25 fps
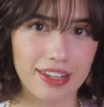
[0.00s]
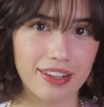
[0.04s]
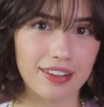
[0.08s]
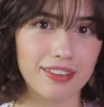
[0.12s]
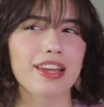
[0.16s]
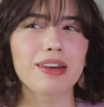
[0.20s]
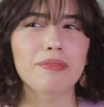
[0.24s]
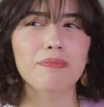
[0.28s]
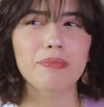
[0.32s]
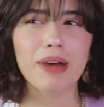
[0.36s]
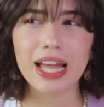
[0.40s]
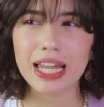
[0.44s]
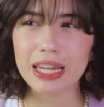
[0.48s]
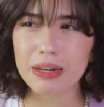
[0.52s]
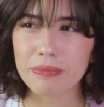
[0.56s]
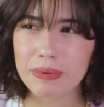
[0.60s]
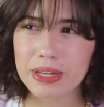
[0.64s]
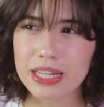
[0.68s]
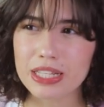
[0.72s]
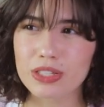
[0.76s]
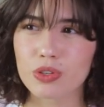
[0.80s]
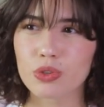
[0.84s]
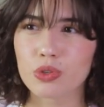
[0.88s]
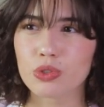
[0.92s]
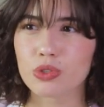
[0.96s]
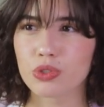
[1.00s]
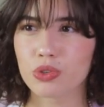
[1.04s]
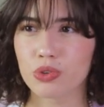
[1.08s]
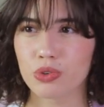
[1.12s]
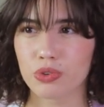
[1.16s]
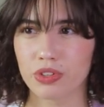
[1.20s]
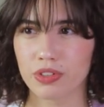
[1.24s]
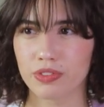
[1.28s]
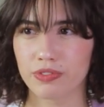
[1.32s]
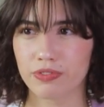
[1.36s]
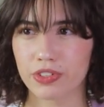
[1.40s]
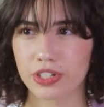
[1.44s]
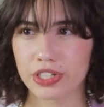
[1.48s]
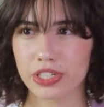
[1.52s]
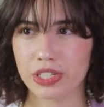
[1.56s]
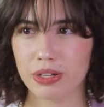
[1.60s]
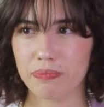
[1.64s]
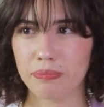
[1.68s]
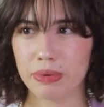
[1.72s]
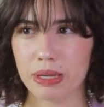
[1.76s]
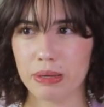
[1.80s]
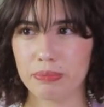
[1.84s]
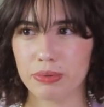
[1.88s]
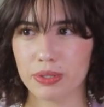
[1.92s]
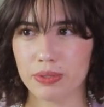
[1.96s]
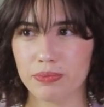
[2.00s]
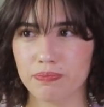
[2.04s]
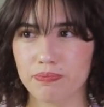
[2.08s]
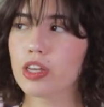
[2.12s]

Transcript: It might be too soon for some people.